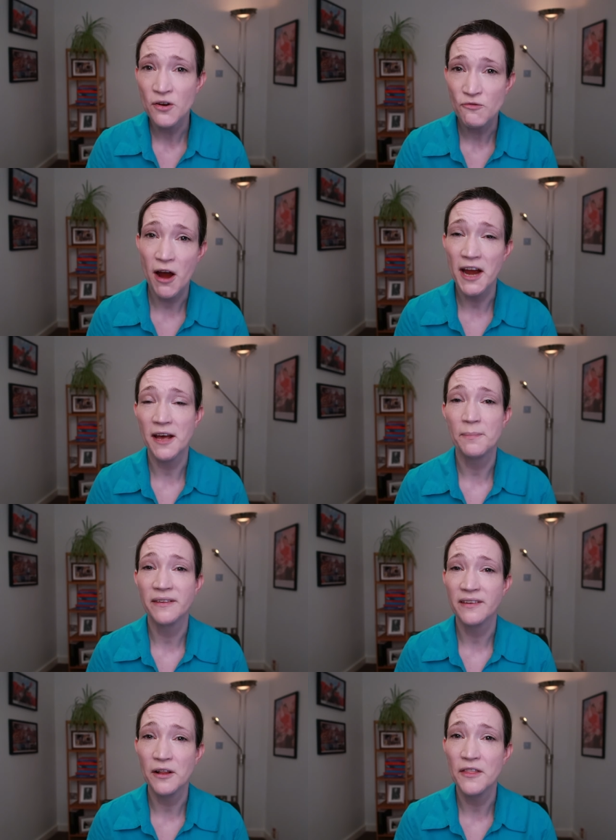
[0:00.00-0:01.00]
right up
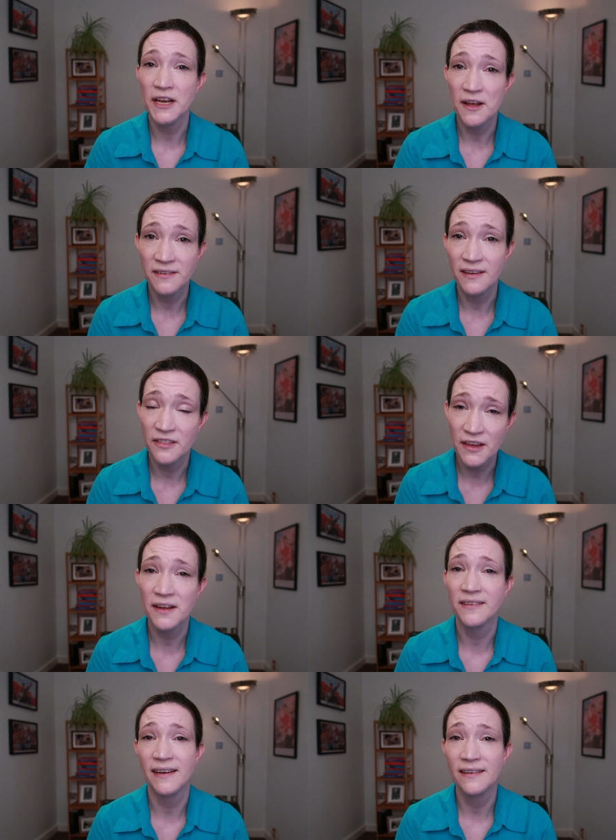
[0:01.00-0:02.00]
until the
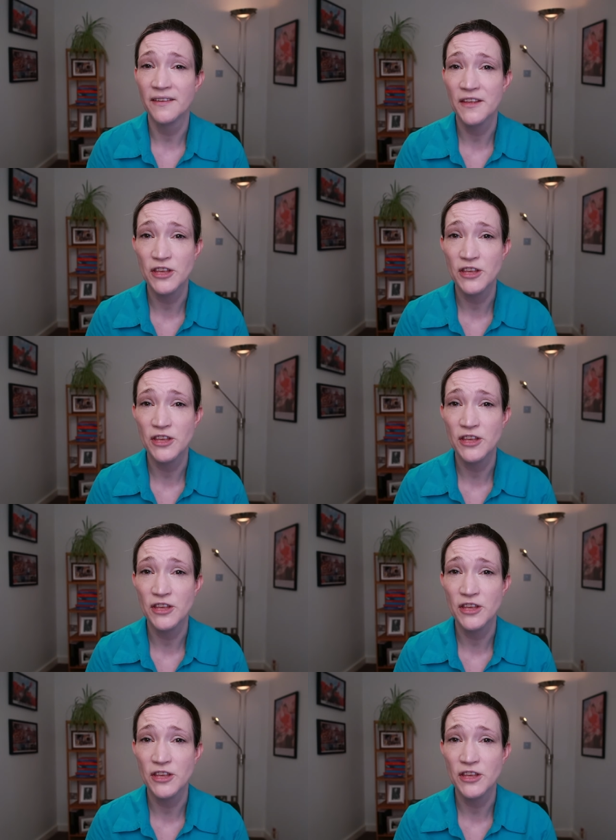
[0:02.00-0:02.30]
1930s and